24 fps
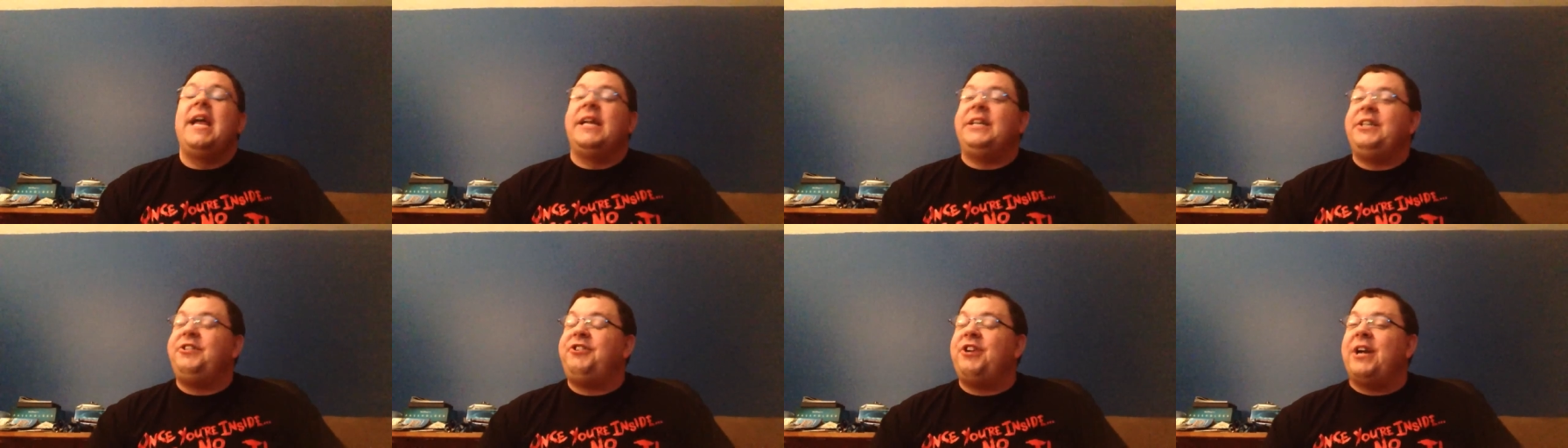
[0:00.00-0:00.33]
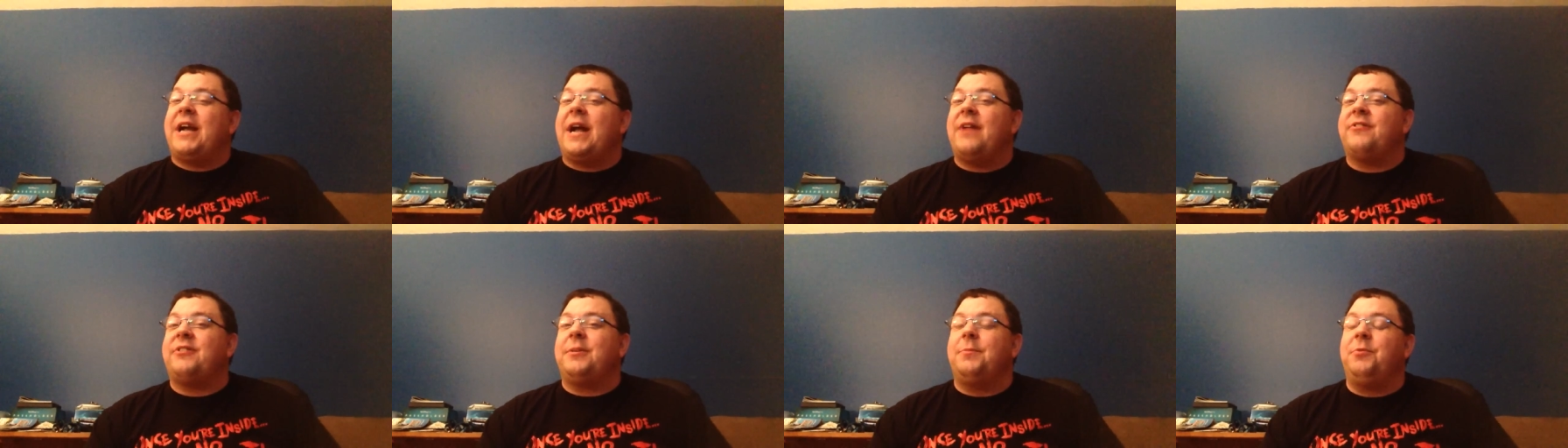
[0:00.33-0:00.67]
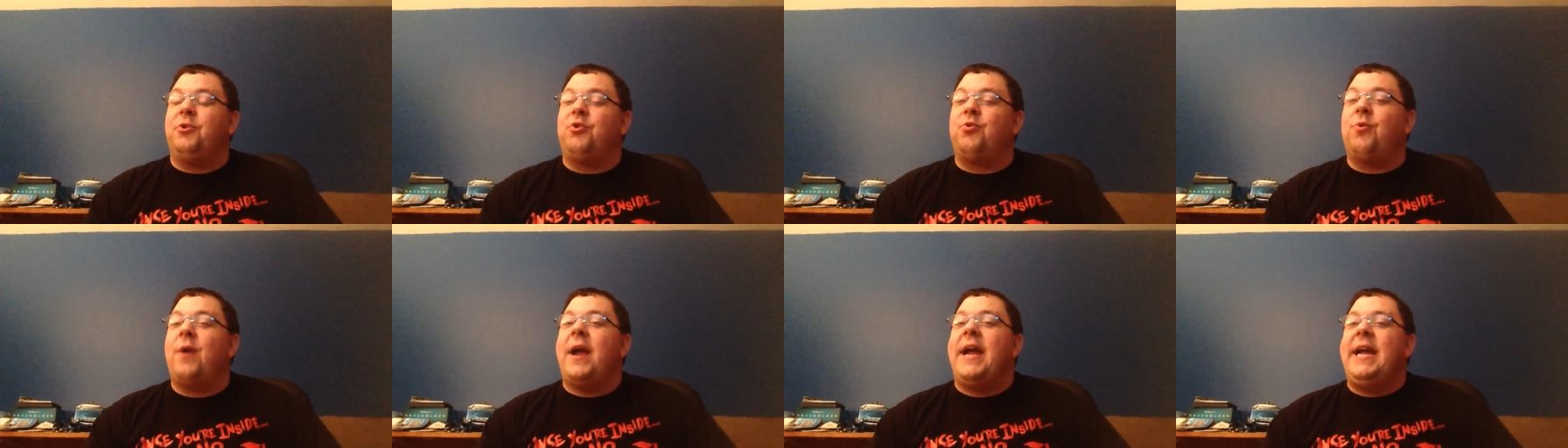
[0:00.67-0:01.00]
And you check out some
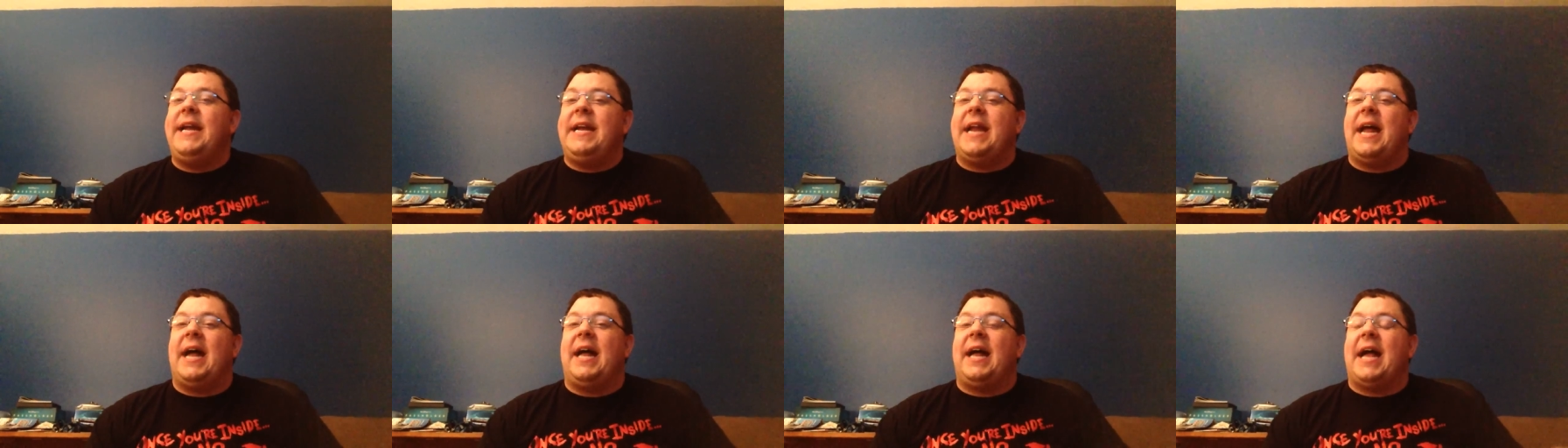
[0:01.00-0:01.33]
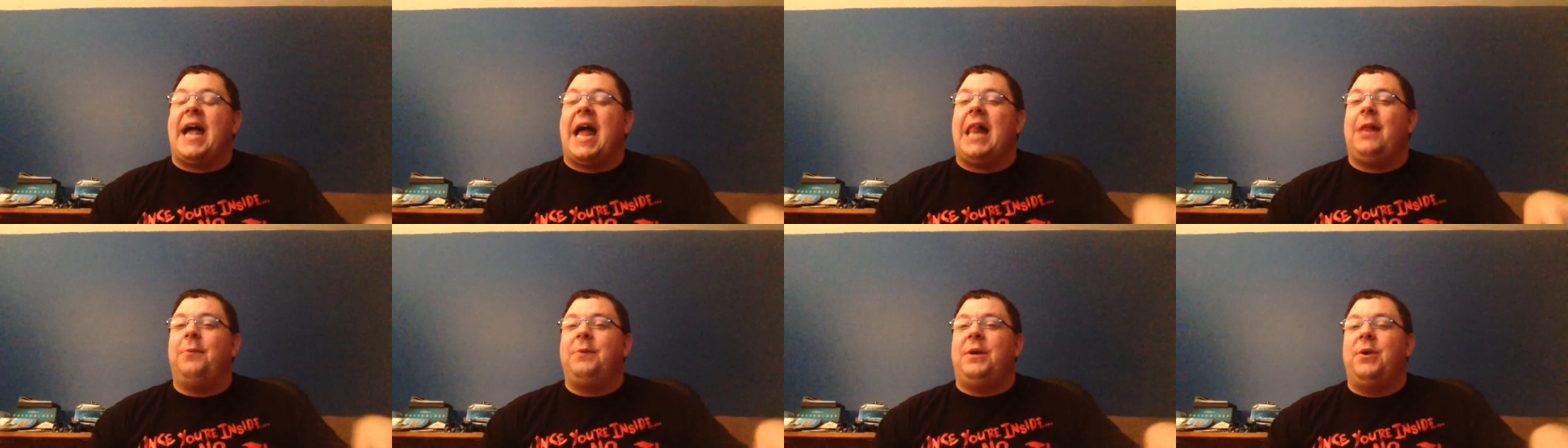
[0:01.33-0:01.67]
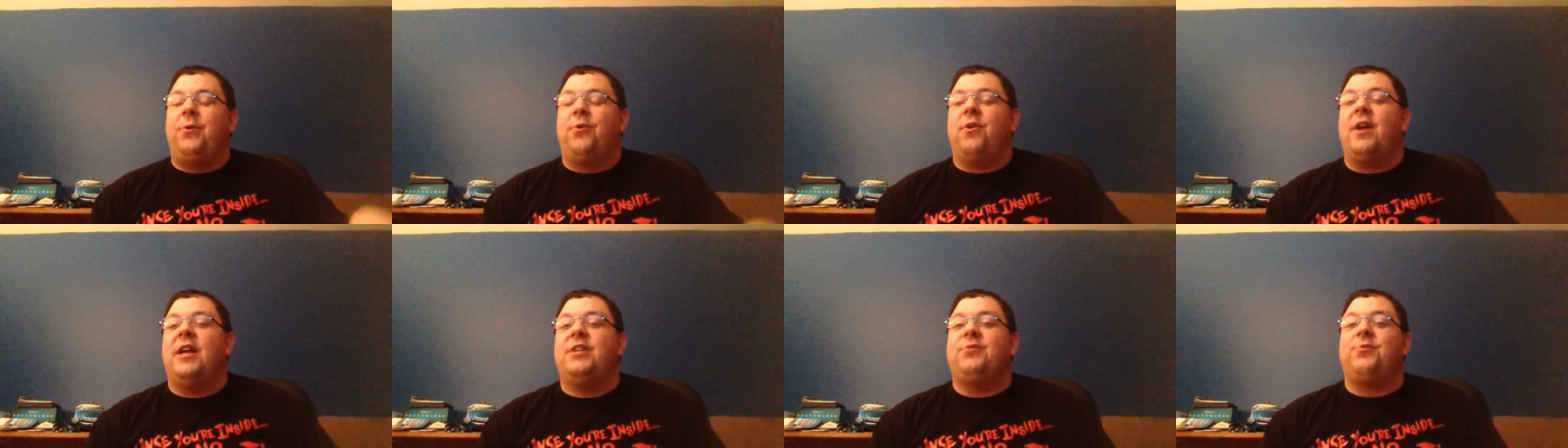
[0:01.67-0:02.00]
great uh, Halloween
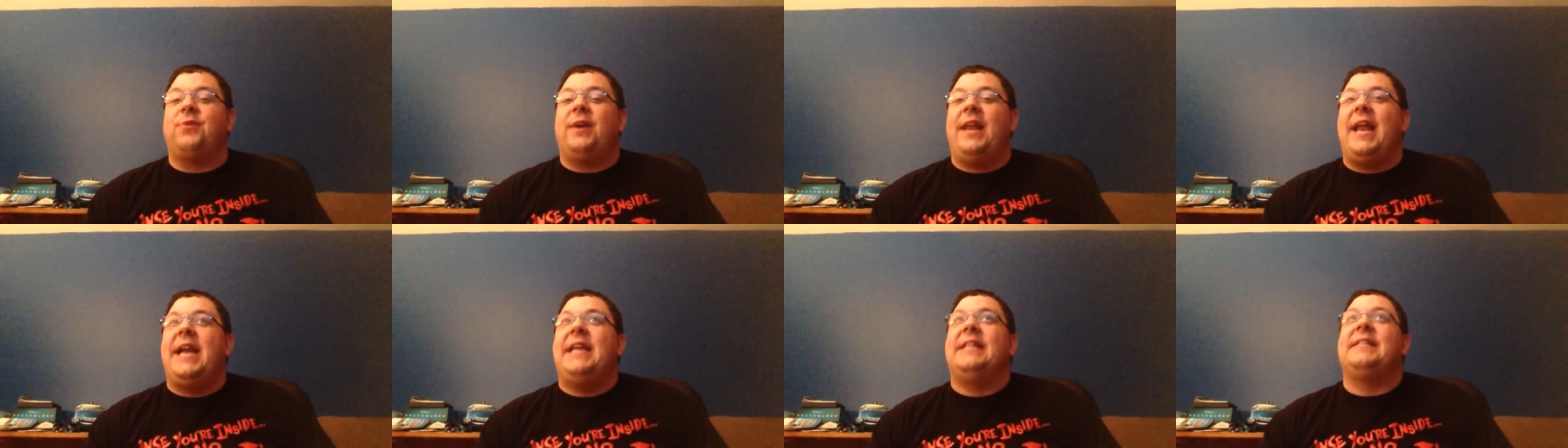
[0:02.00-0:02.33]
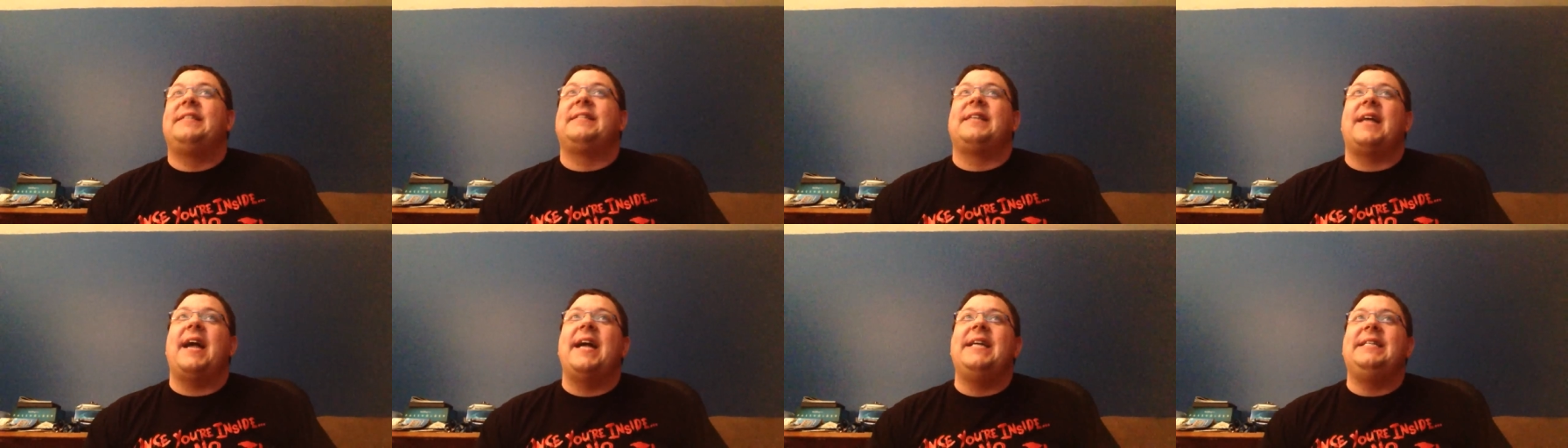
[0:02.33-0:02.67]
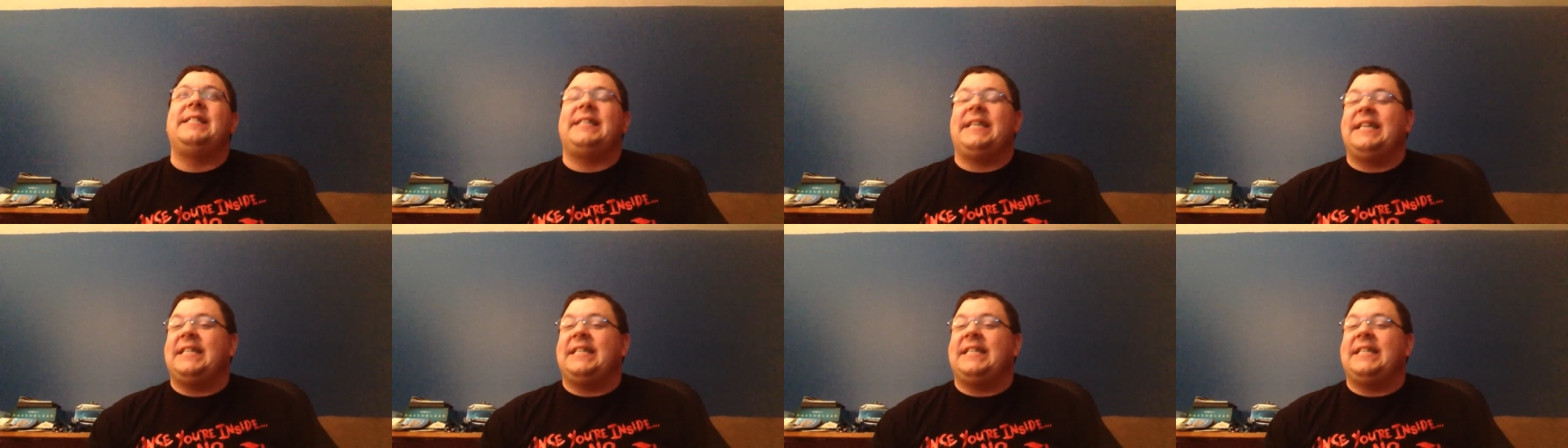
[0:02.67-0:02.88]
Horror Nights related sites,